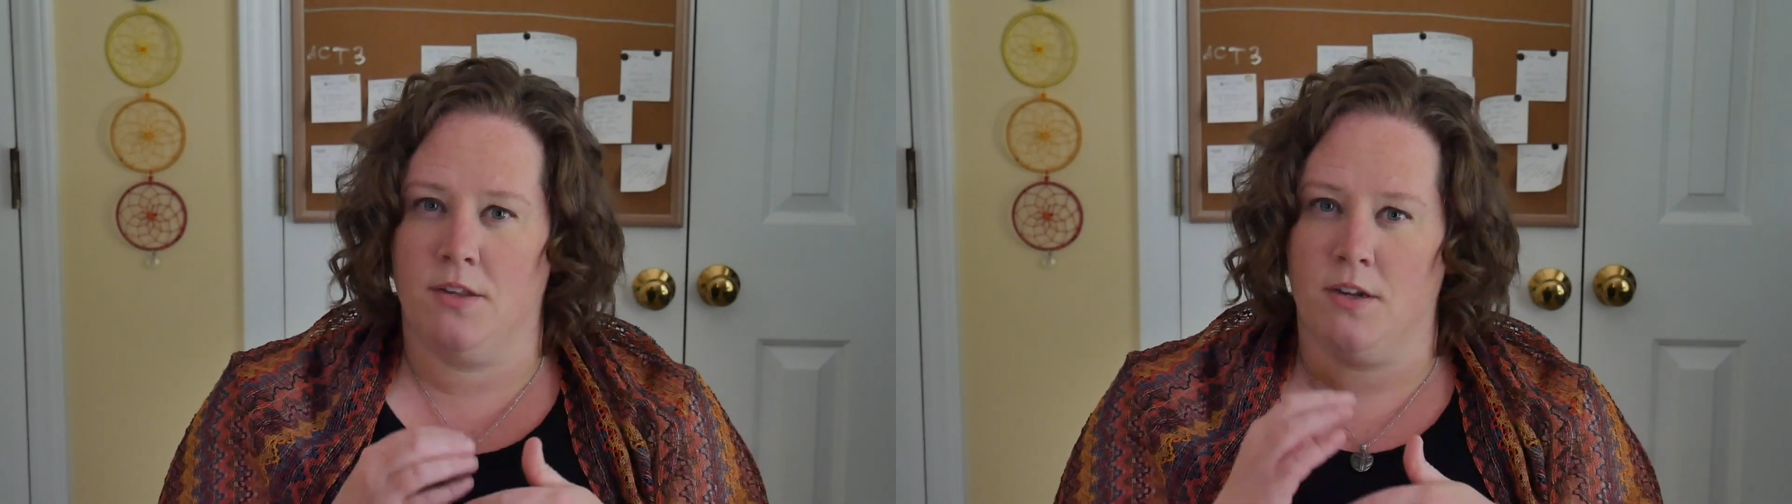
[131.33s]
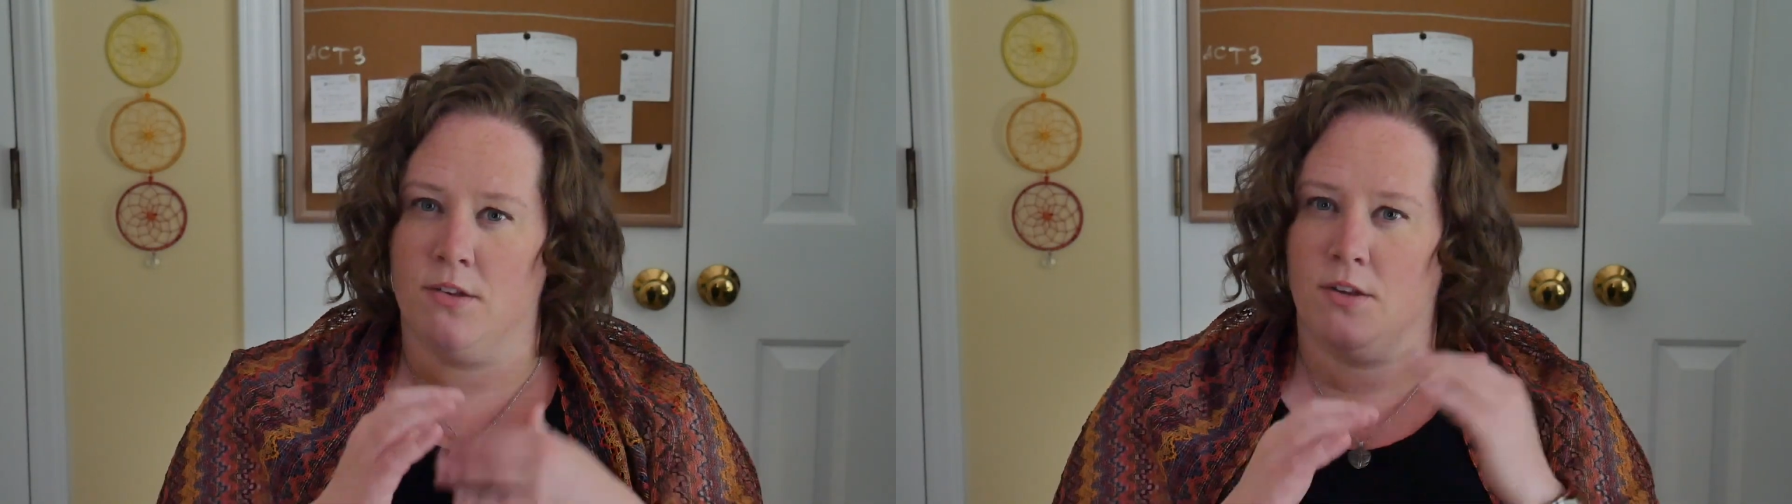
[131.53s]

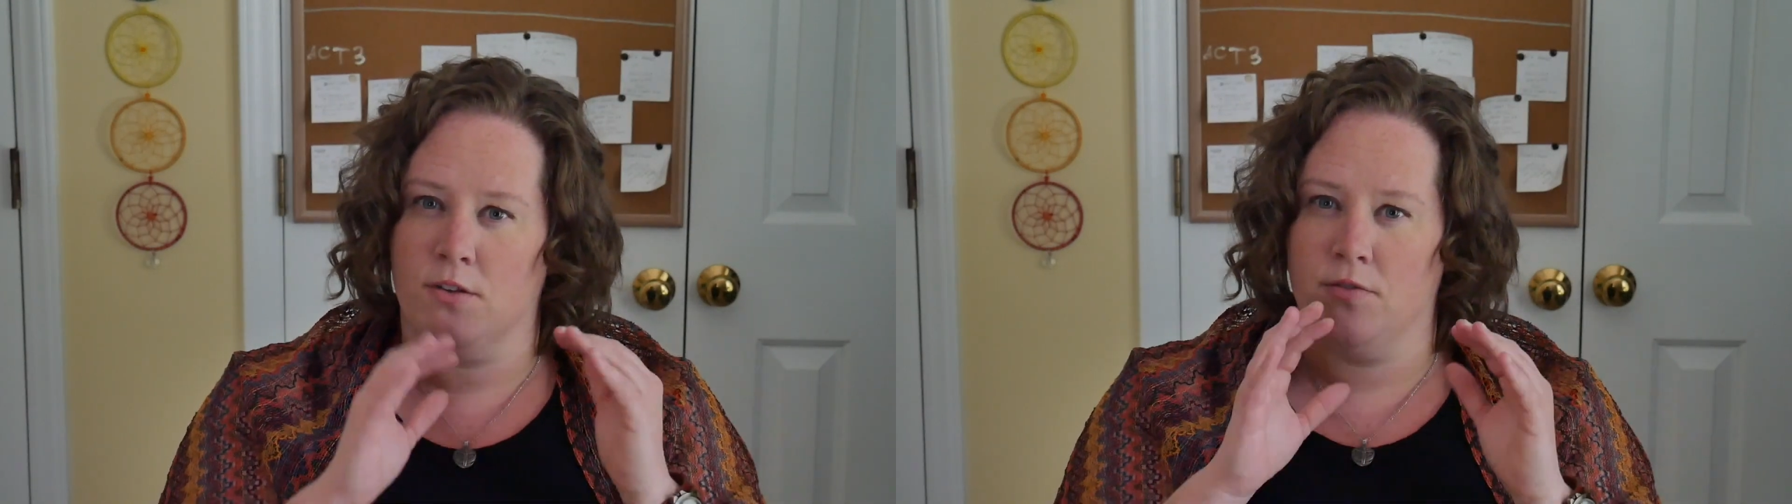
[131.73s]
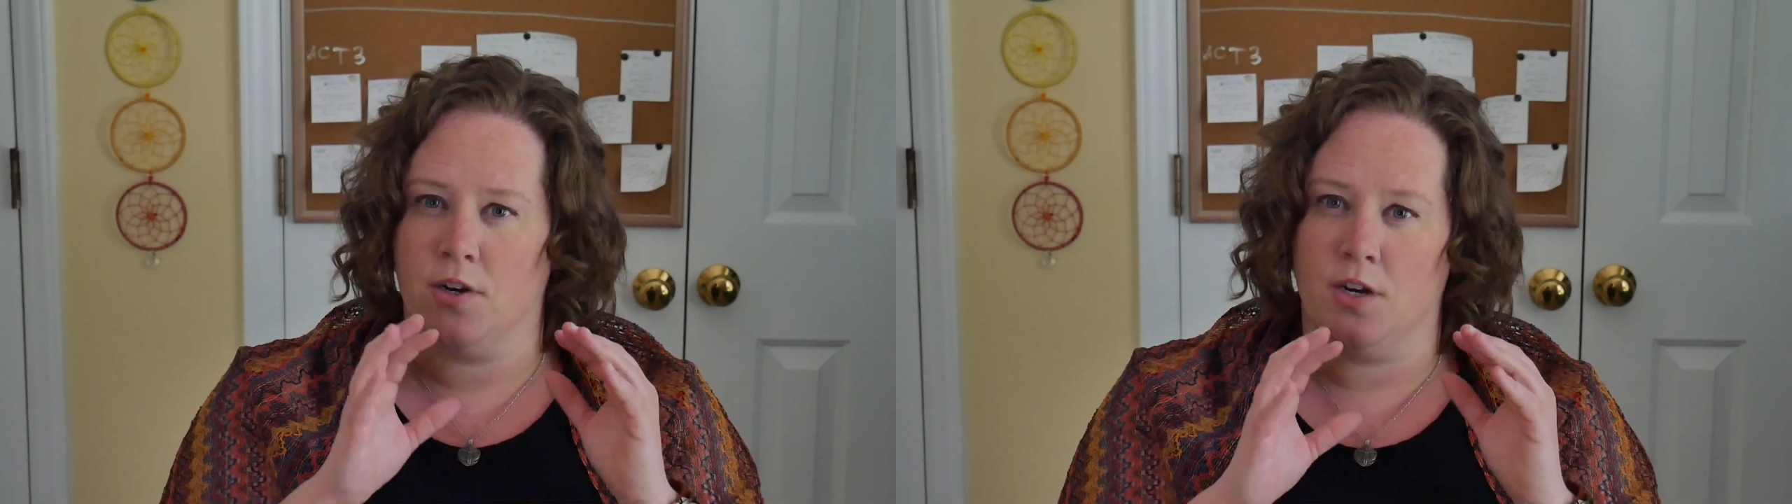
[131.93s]
it is
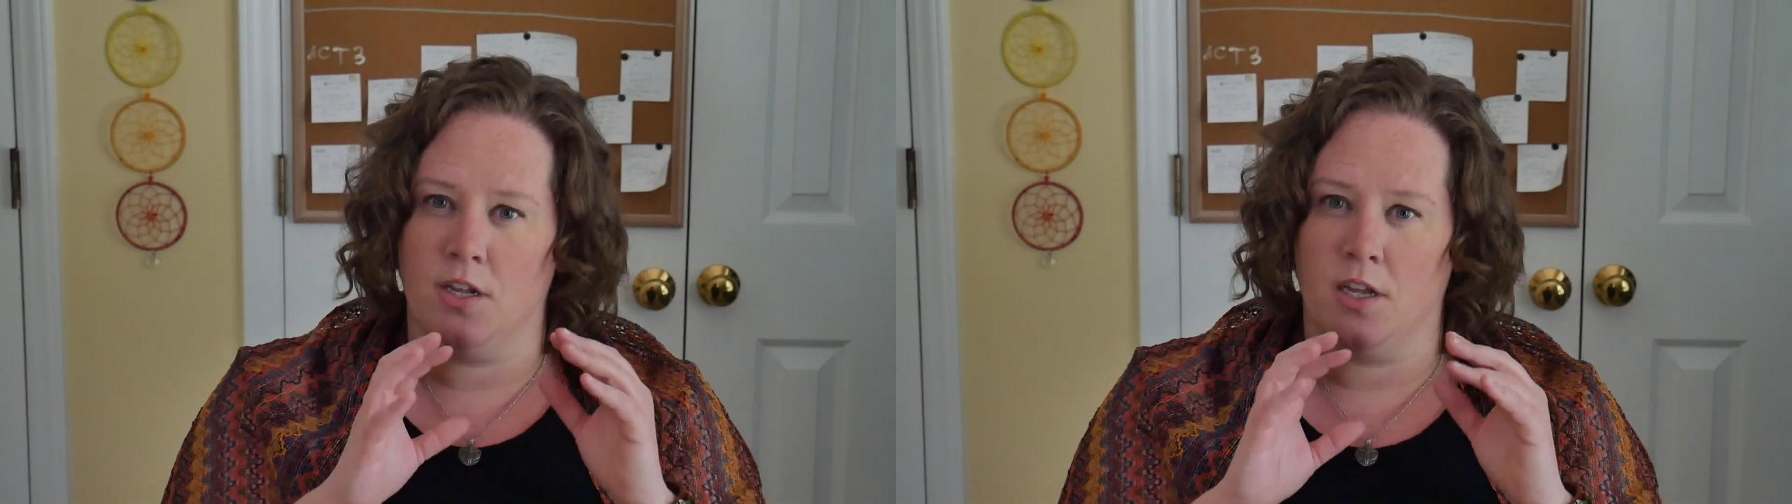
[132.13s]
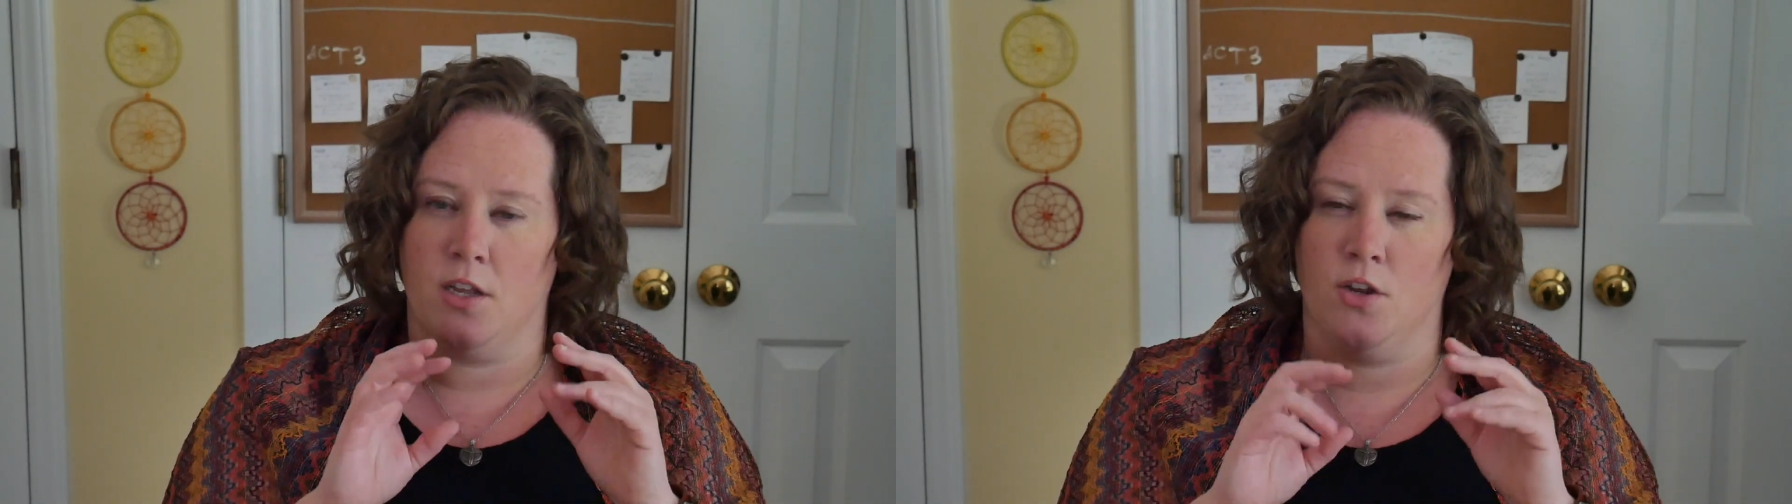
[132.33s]
still very
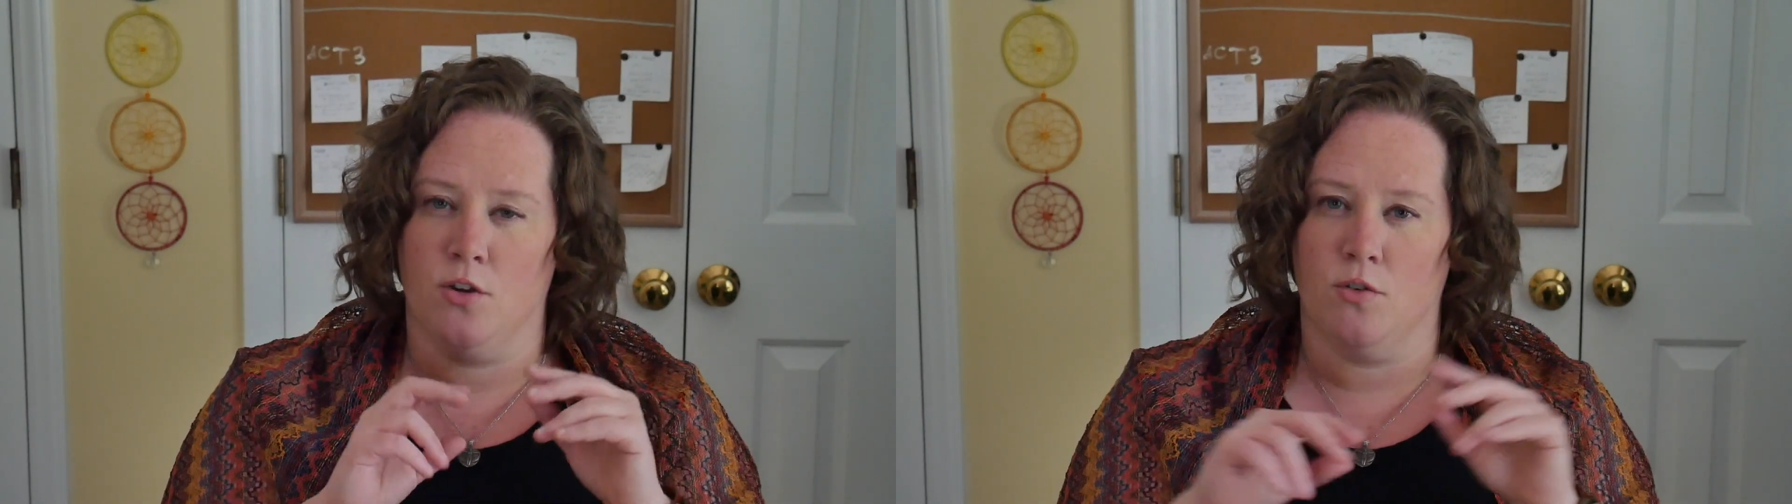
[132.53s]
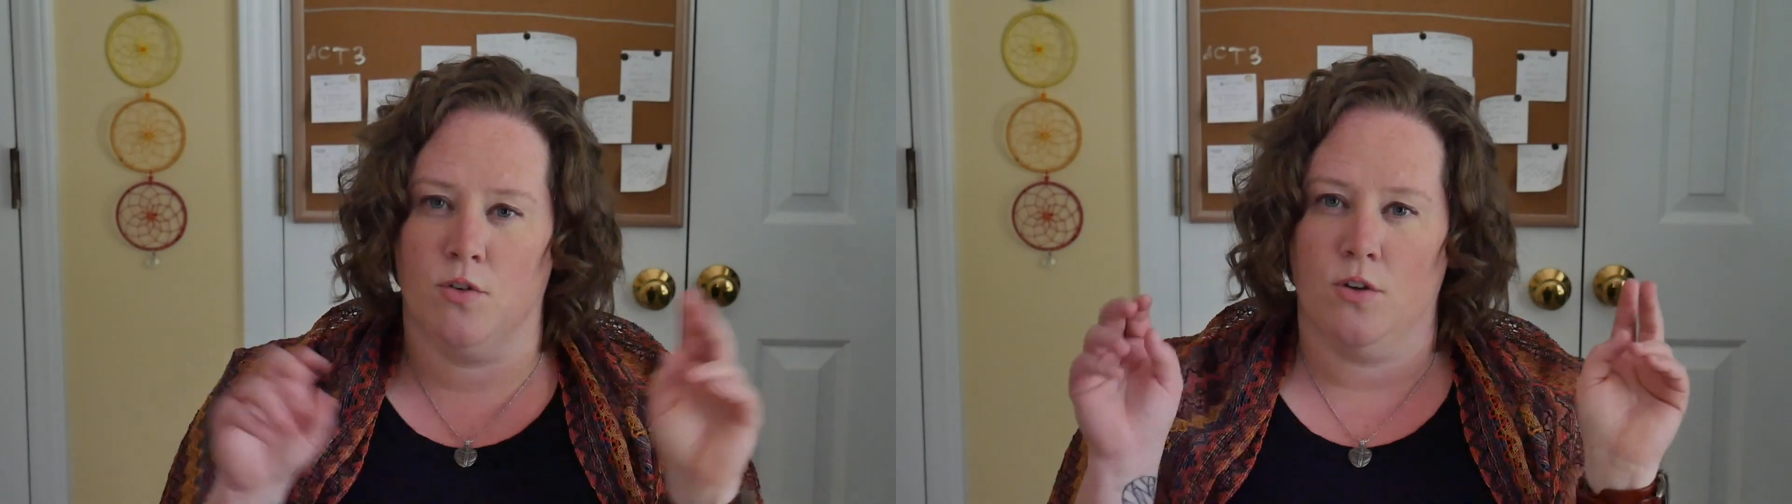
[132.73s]
like, you
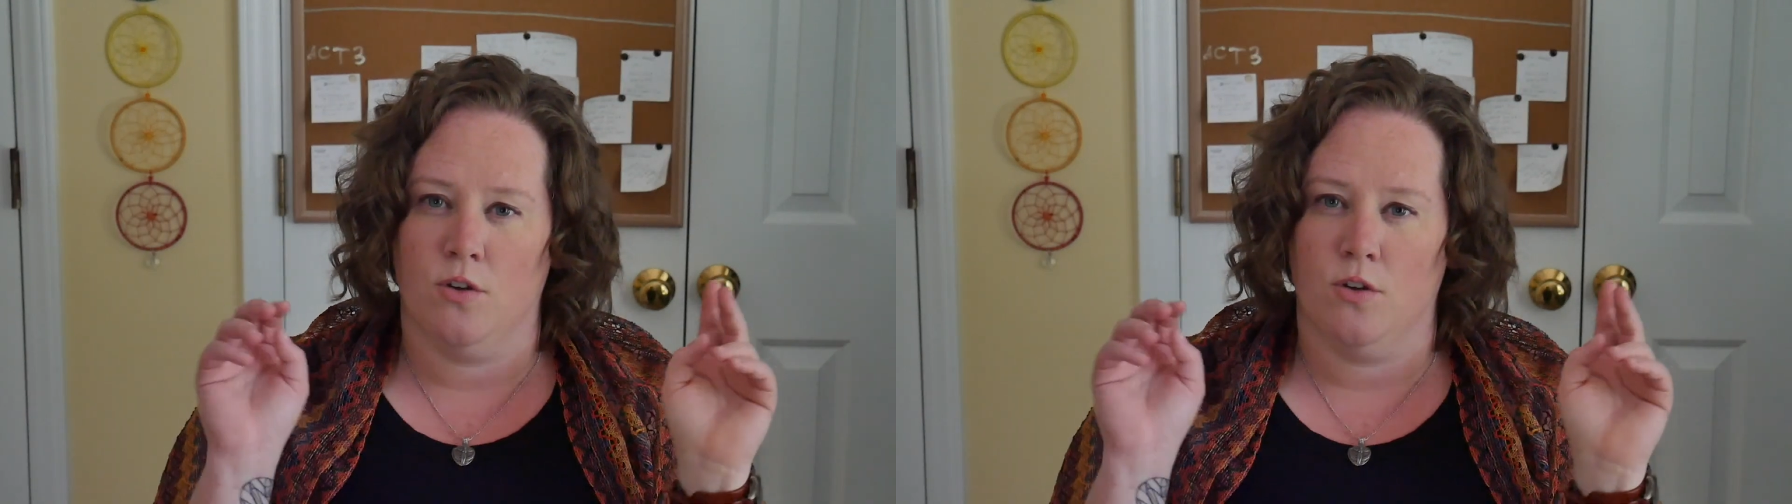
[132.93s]
know,